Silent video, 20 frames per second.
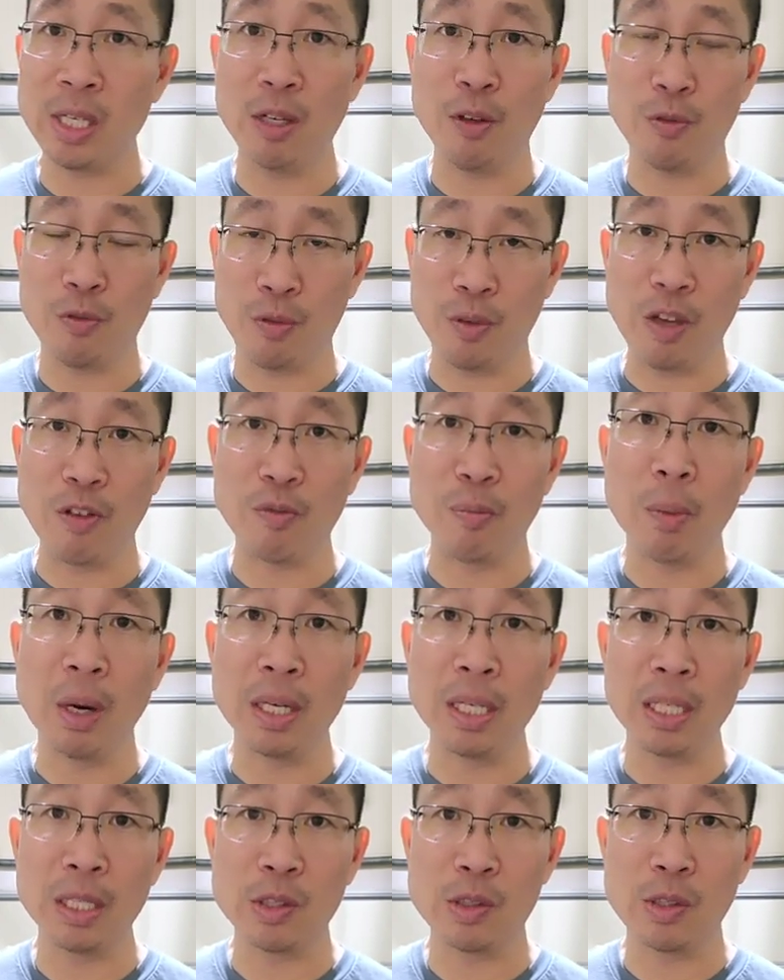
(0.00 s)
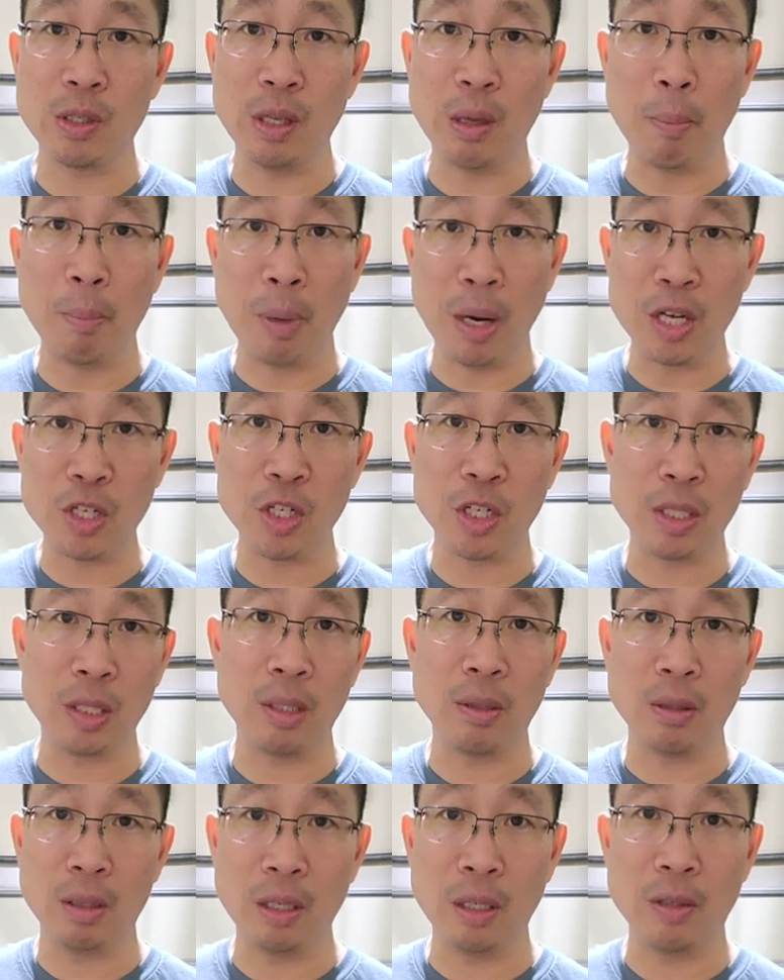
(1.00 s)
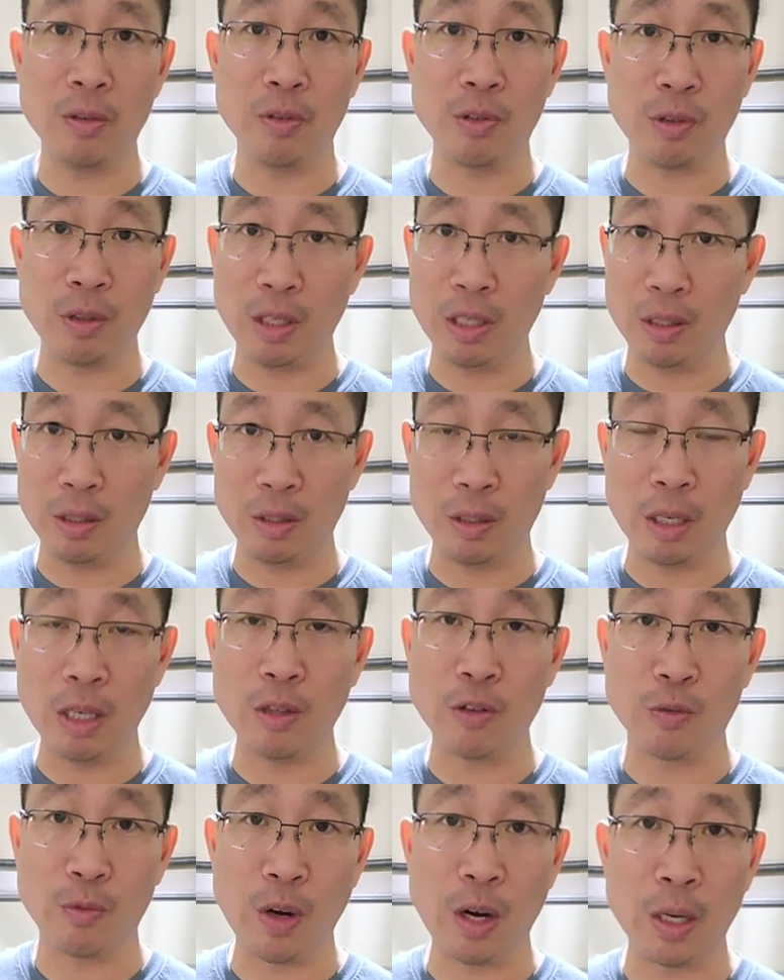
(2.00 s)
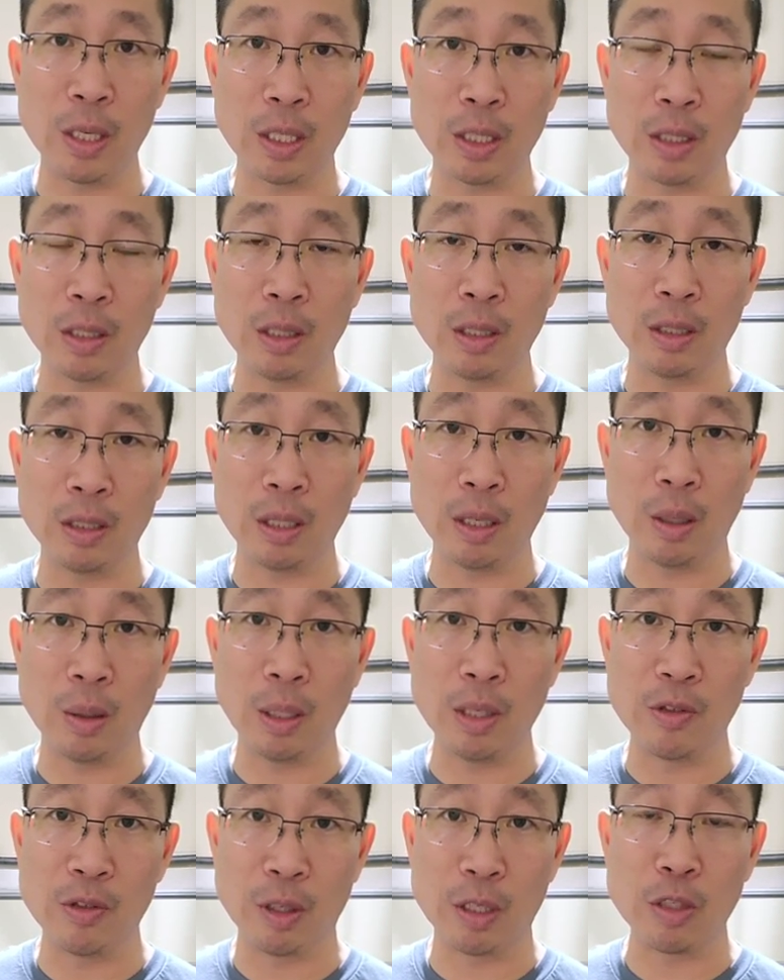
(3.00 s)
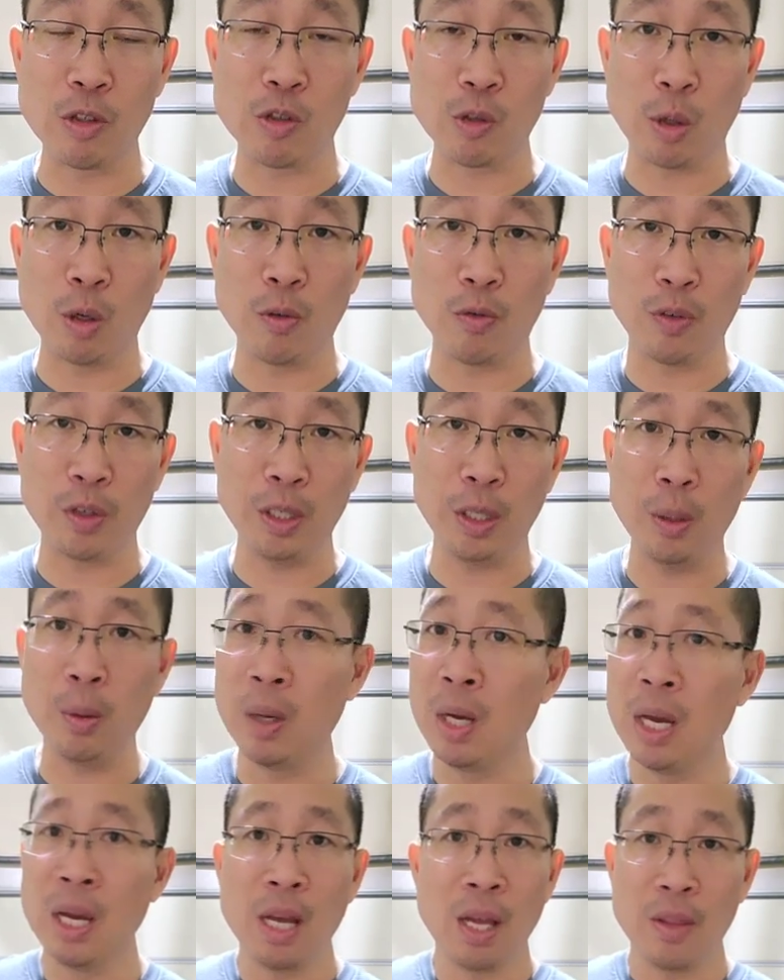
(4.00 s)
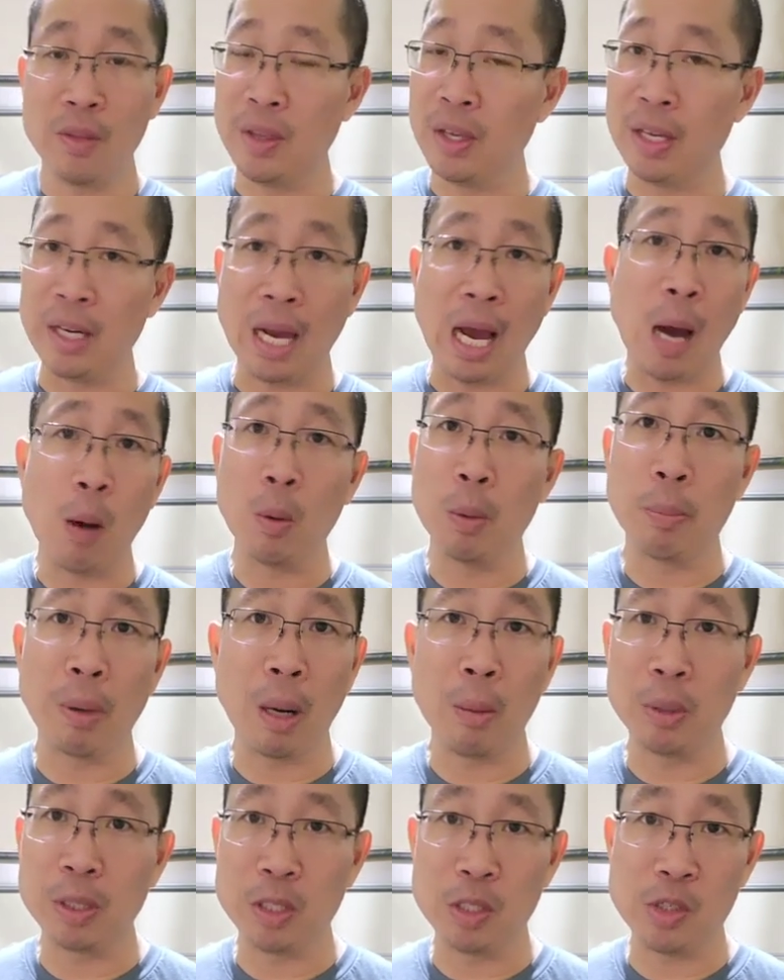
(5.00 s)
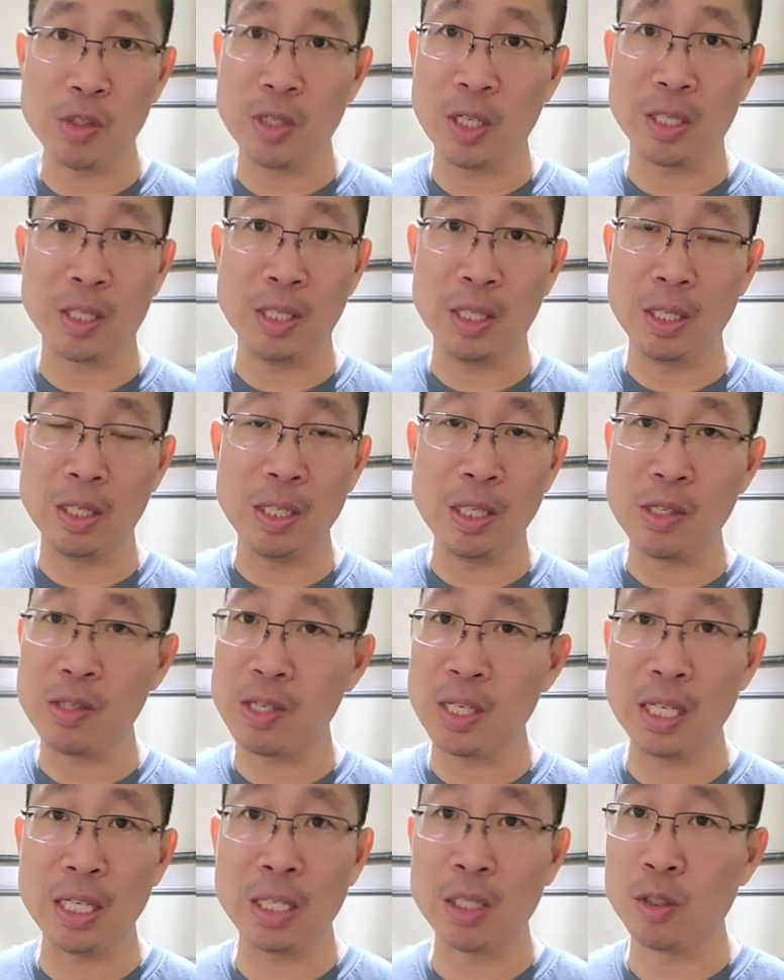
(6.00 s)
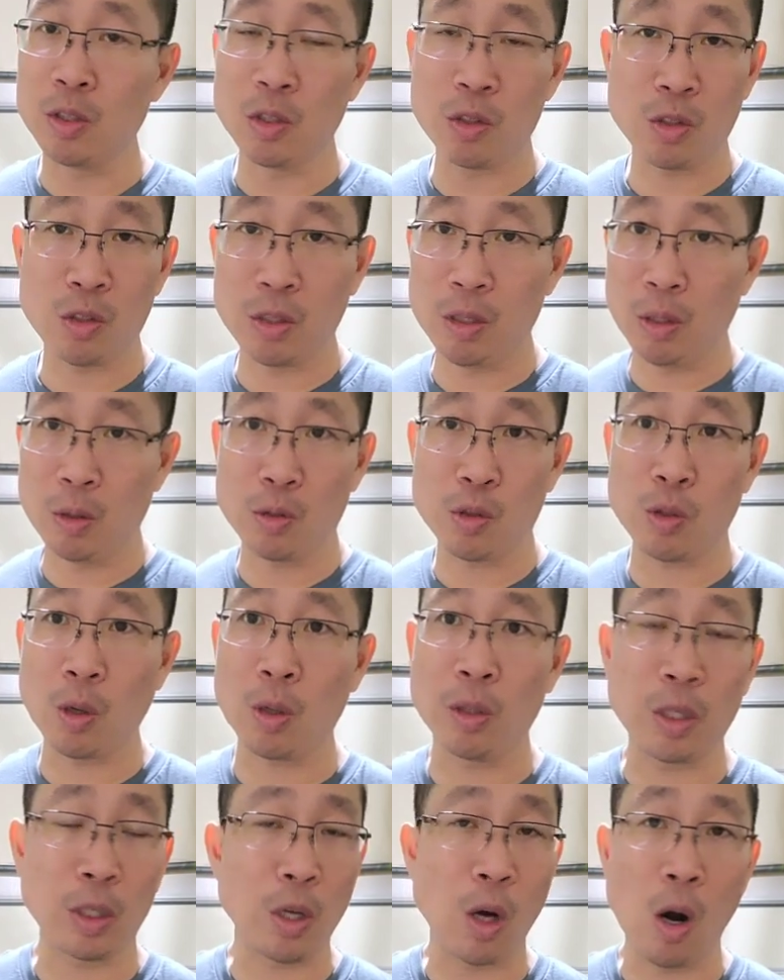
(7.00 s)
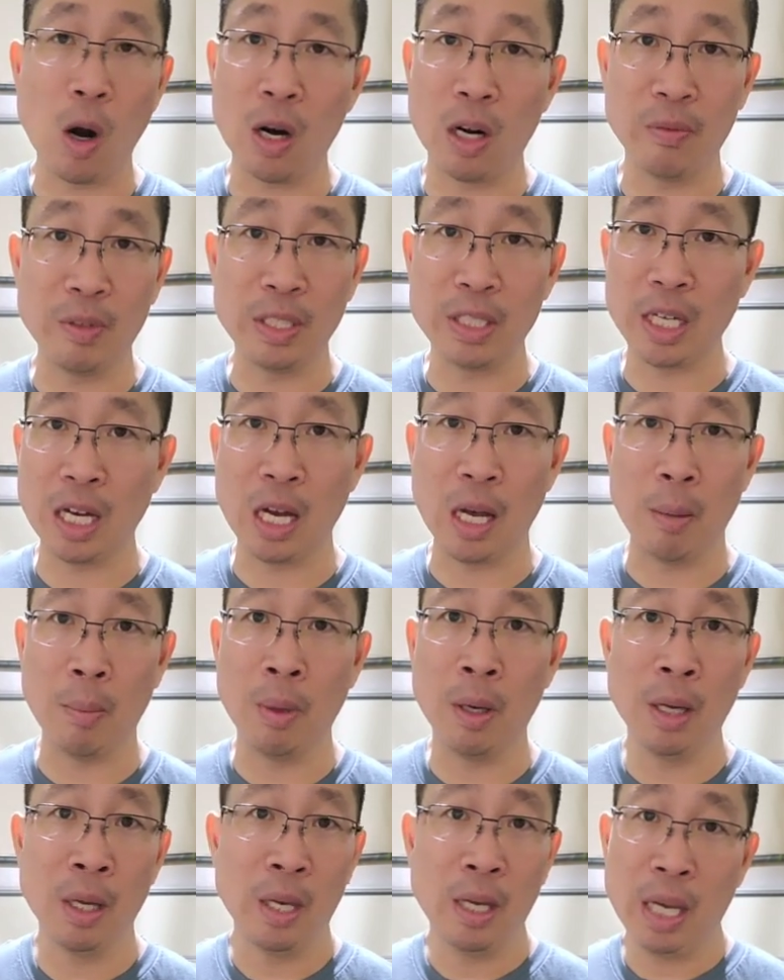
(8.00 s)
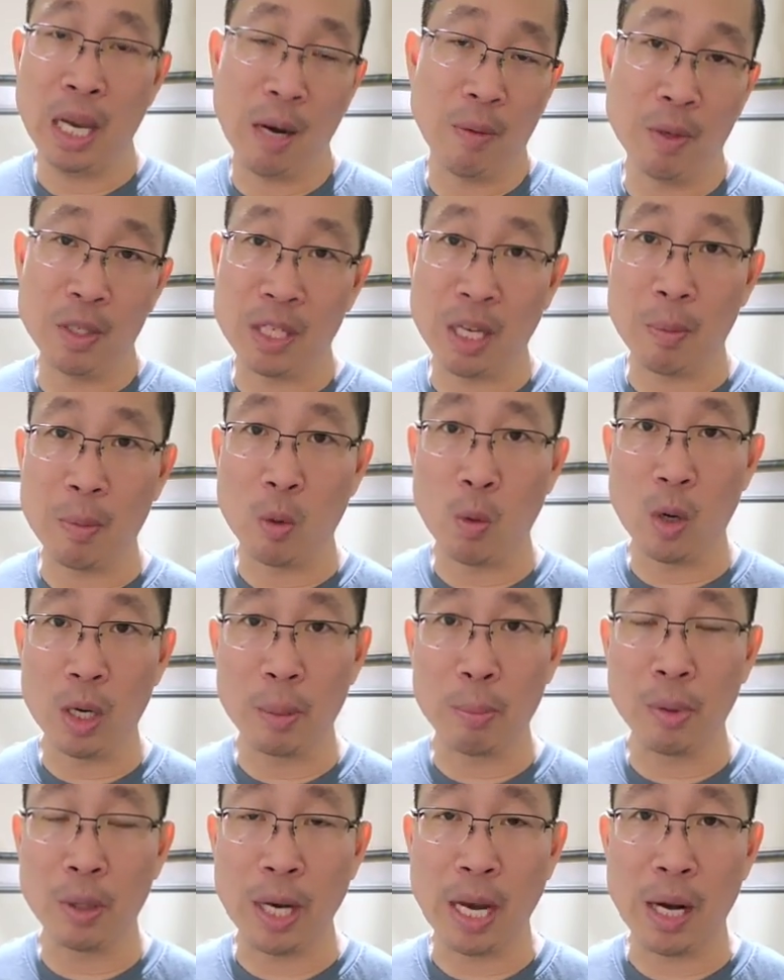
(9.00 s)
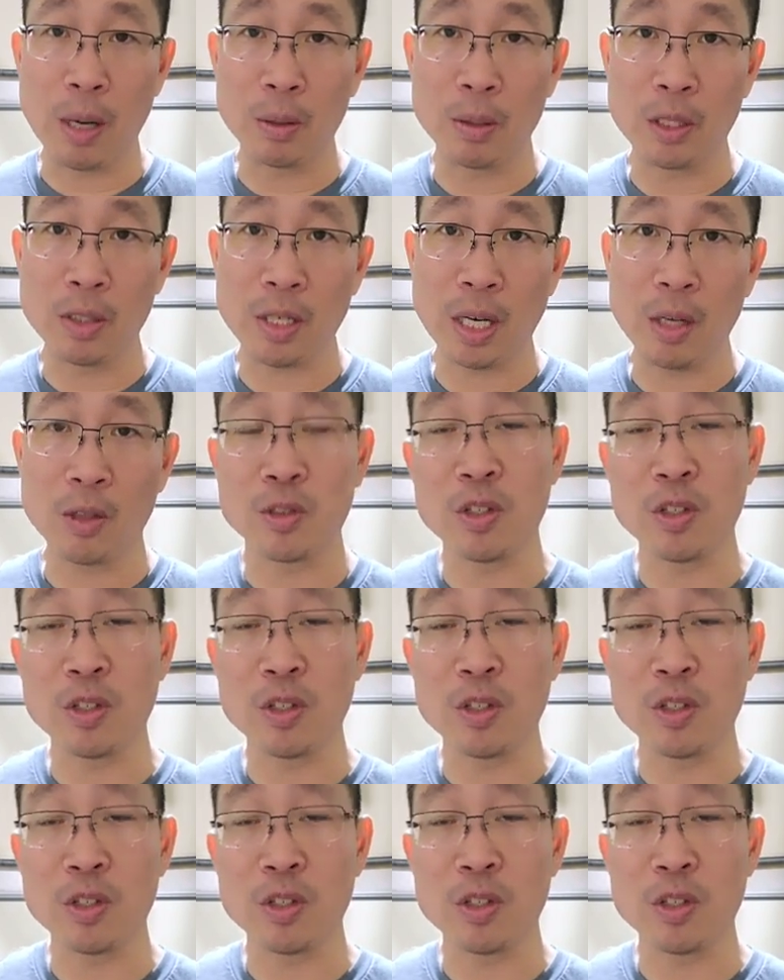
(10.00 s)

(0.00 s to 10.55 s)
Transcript: If money is budget is very, you know, is a concern for you, then I would probably just stick to the DC and just, you know, start the car every time you want to put air in the tires.